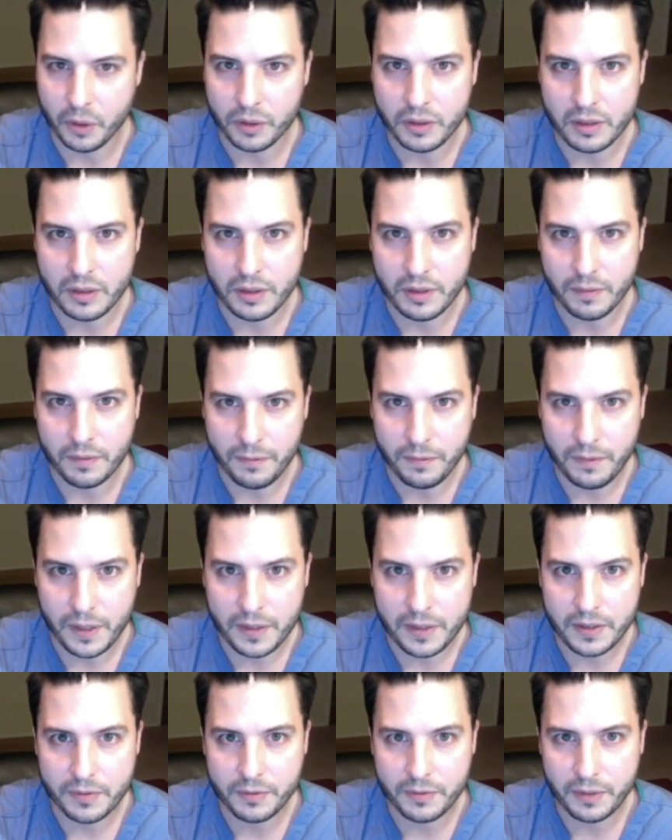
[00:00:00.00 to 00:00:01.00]

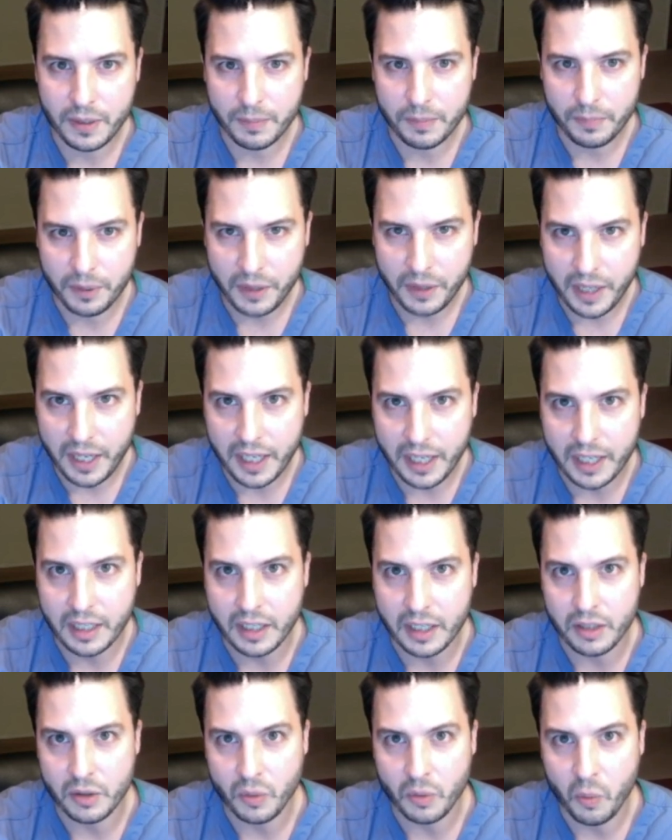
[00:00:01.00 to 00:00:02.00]
defensively
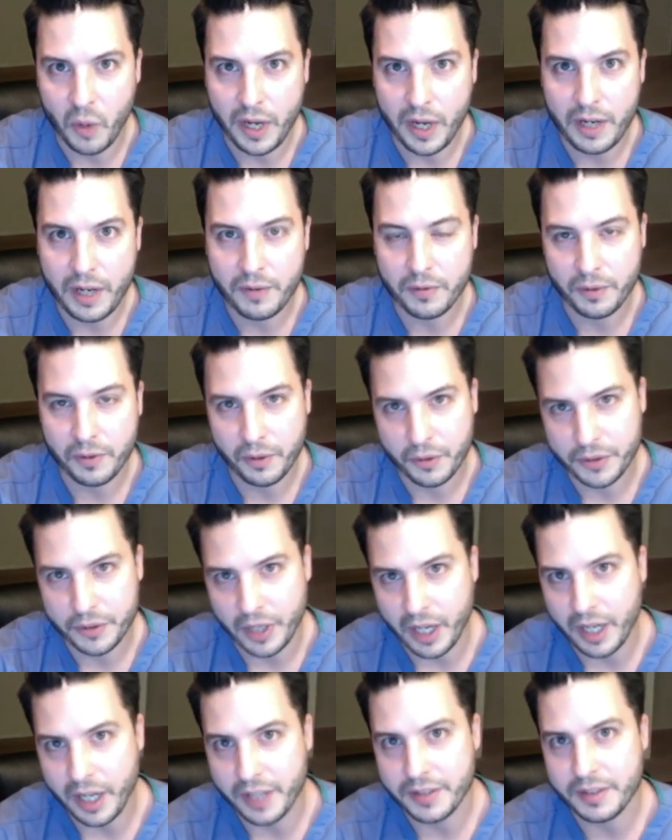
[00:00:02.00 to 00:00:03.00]
playing and you're waiting for those
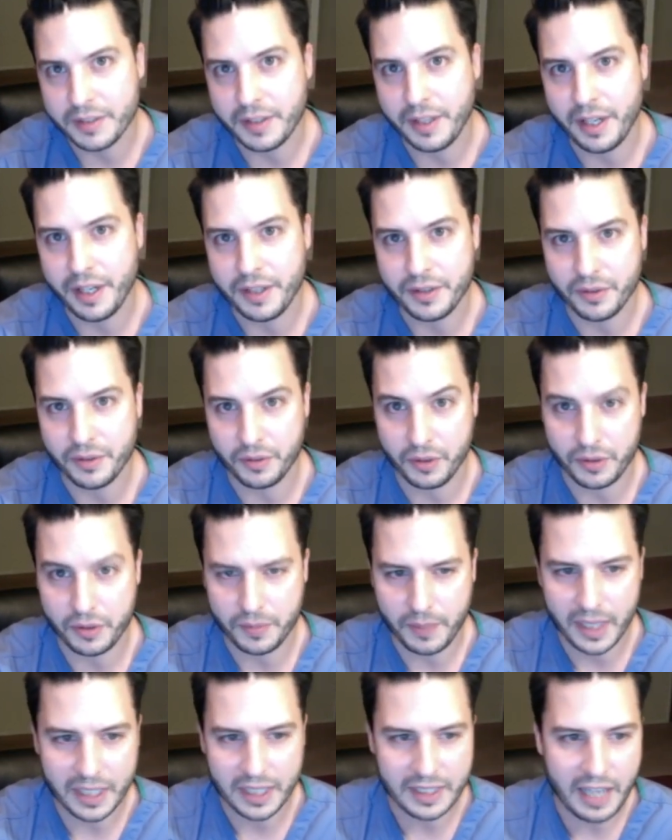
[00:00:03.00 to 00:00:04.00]
onslaughts or those
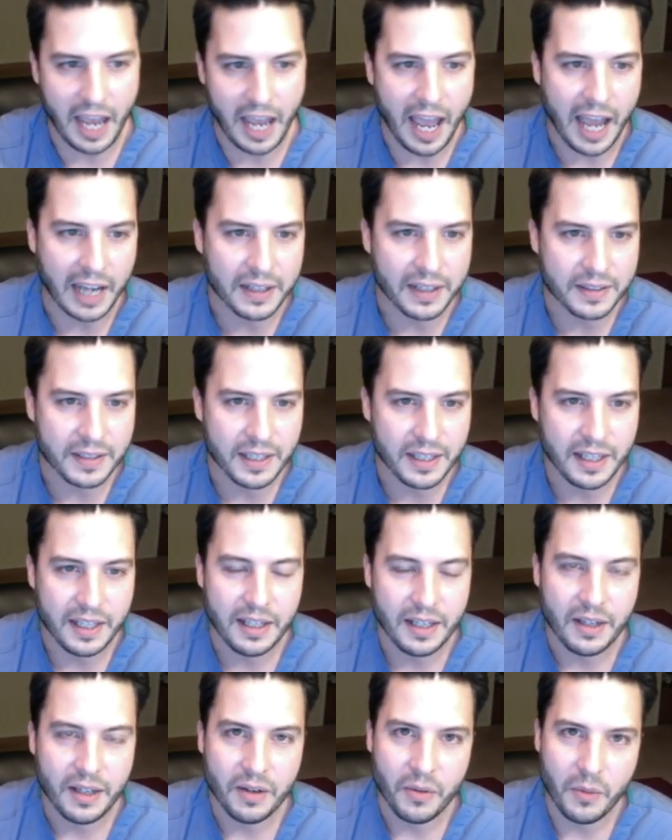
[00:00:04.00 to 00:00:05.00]
big attacks,
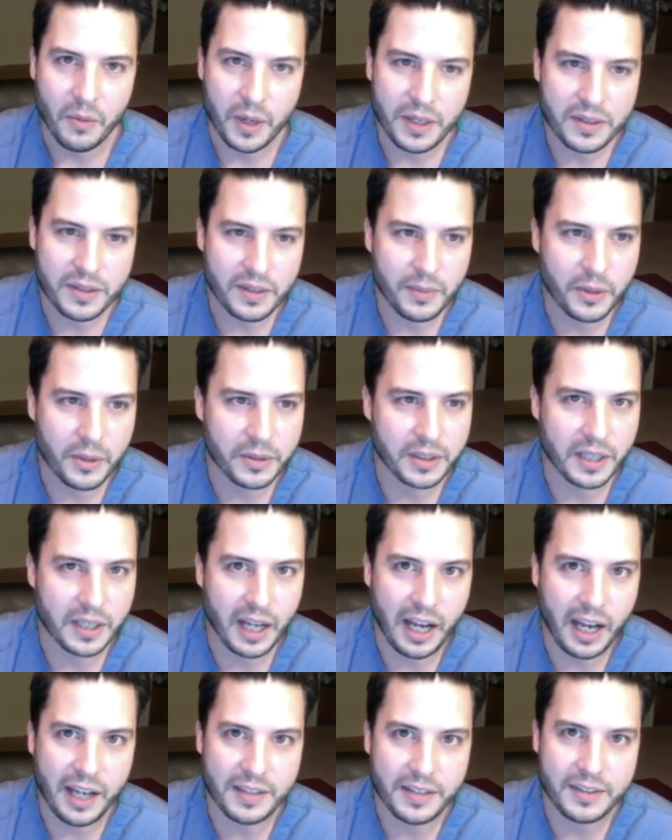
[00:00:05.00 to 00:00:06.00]
what is the most
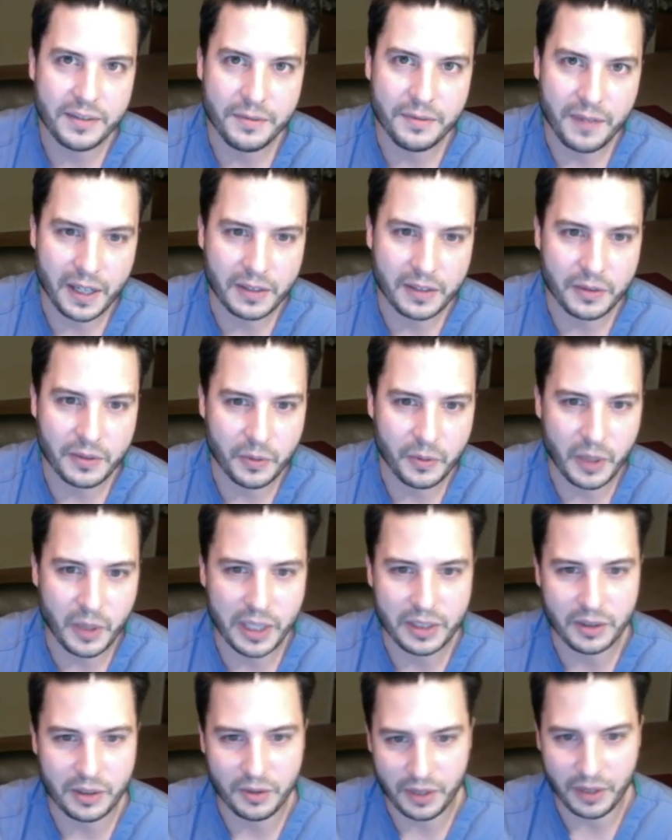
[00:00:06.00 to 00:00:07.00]
cost-effective
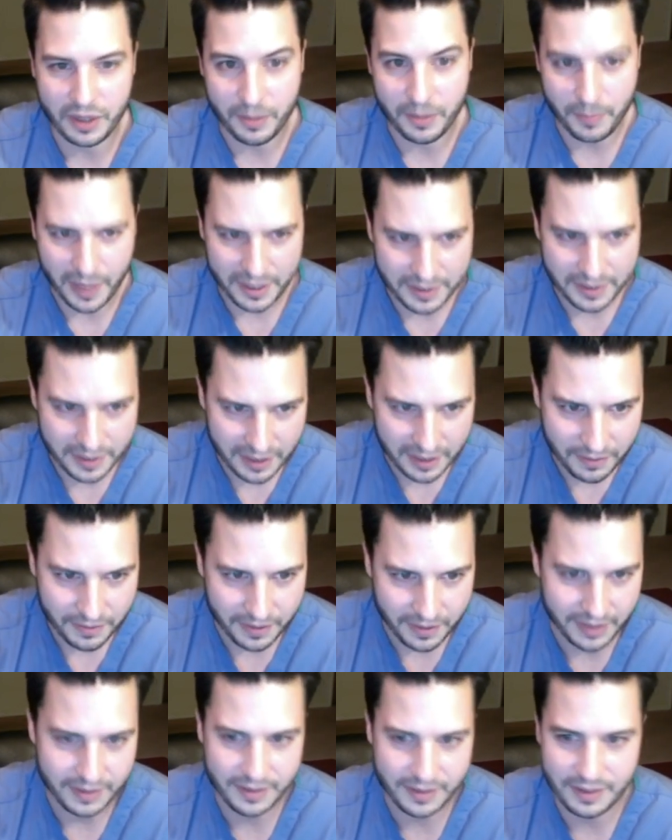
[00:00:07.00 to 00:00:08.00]
way to create the best
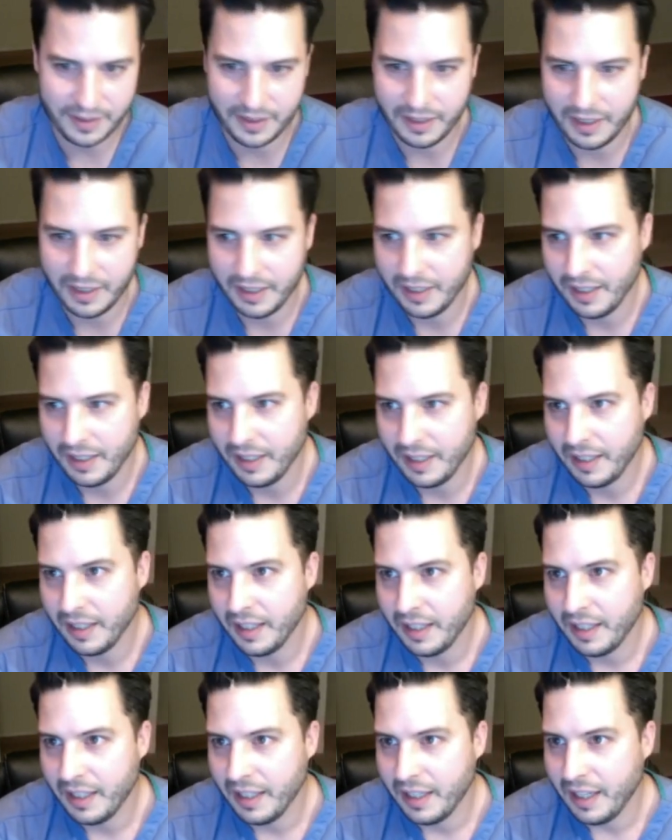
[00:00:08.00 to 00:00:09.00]
defense?
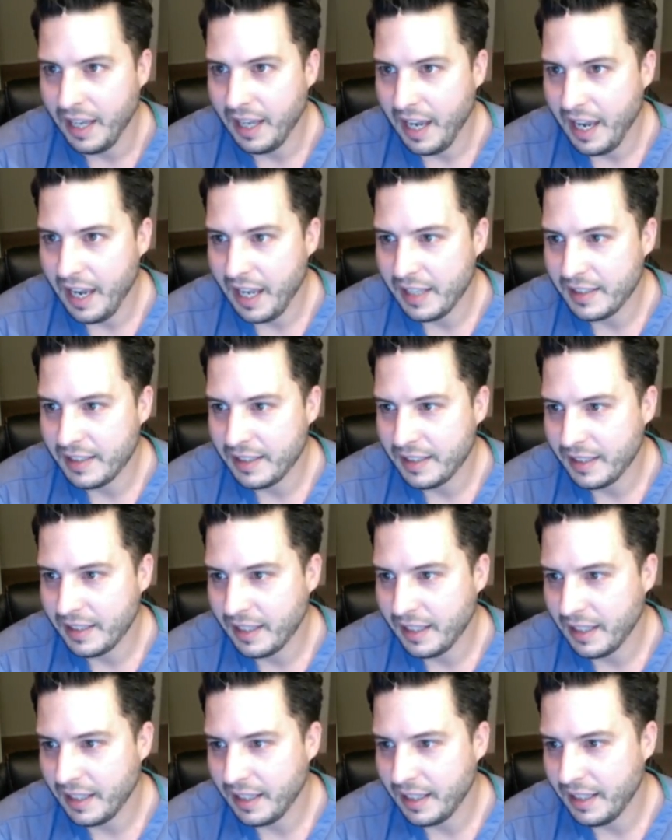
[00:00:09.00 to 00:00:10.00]
And
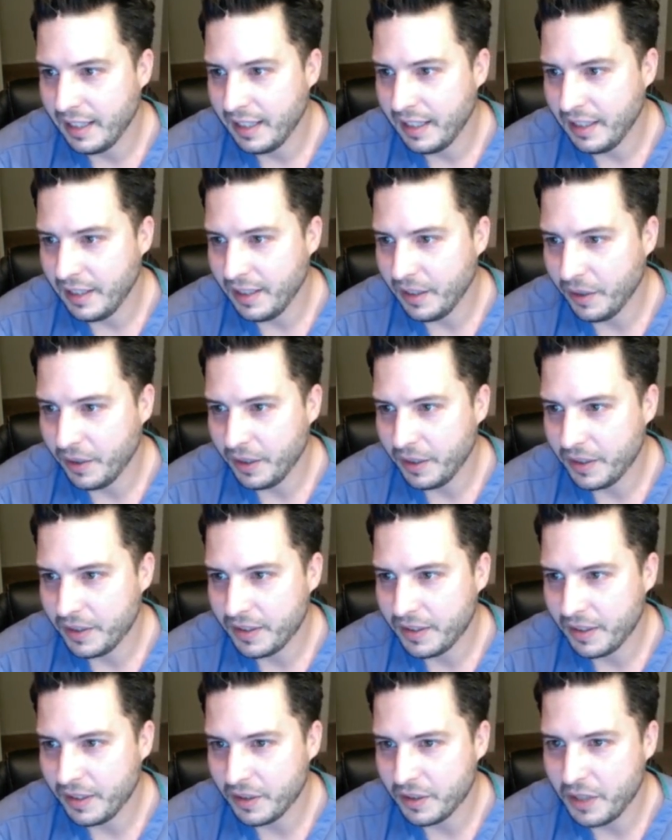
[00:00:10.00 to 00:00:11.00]

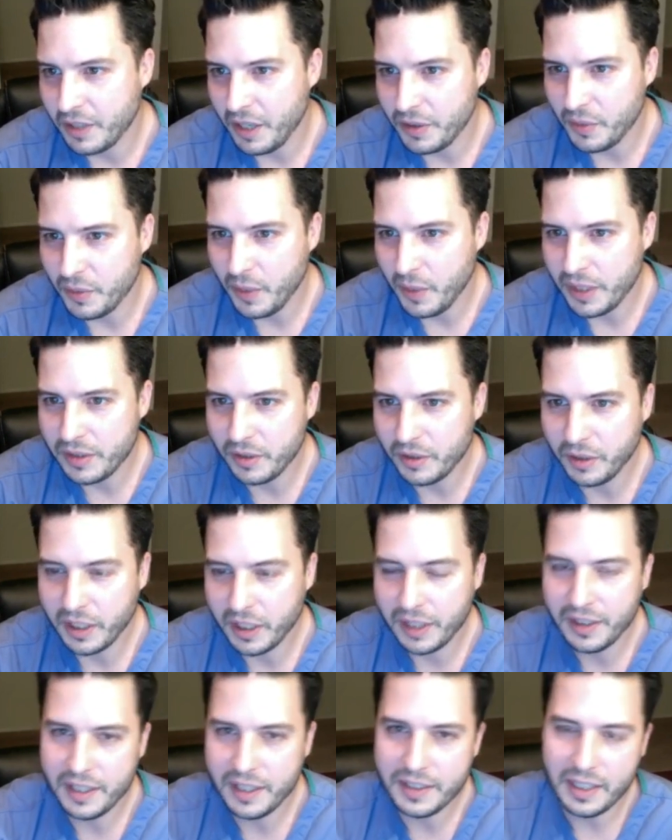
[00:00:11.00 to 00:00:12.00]
there's tons of ways to
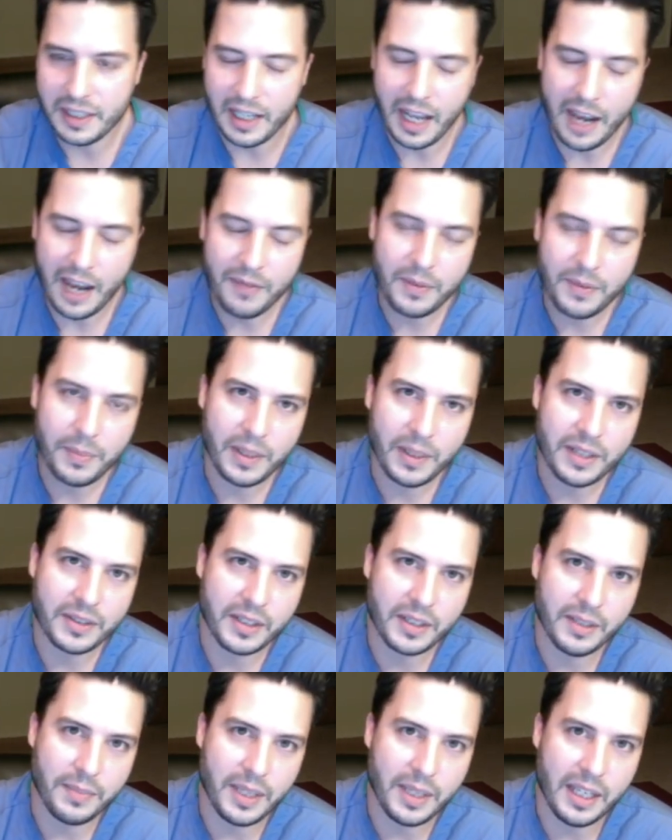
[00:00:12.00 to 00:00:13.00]
look at this. Everybody's
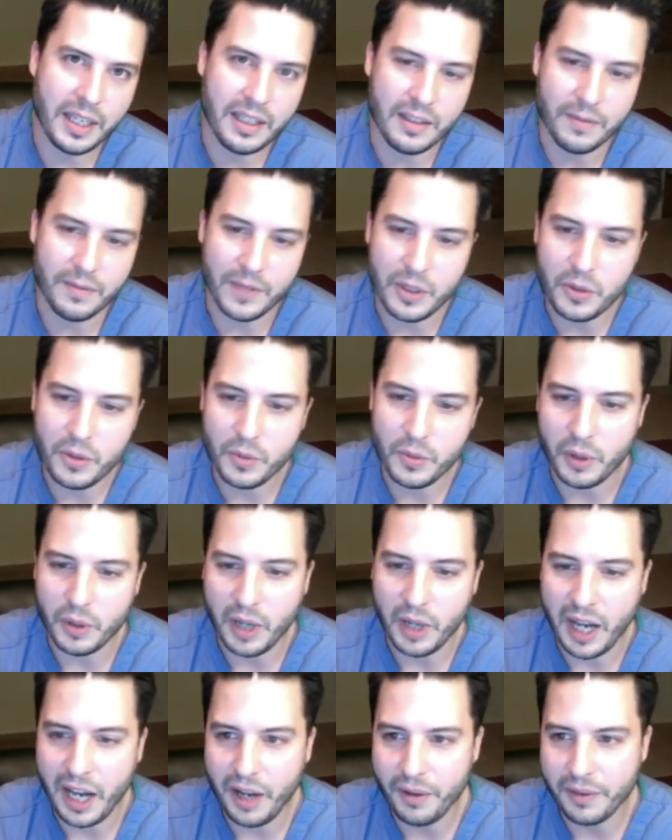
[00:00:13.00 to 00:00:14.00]
going to be individual
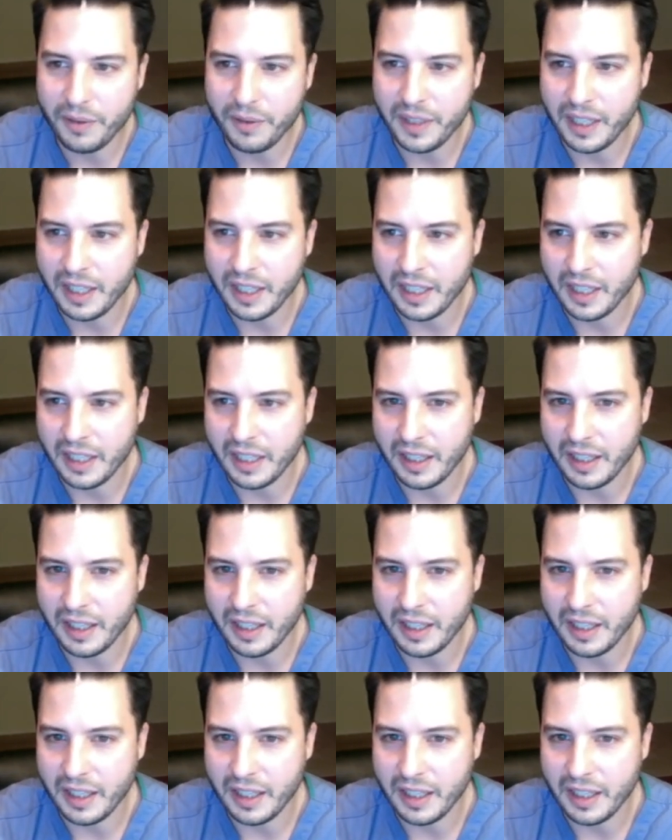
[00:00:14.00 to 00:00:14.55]
how they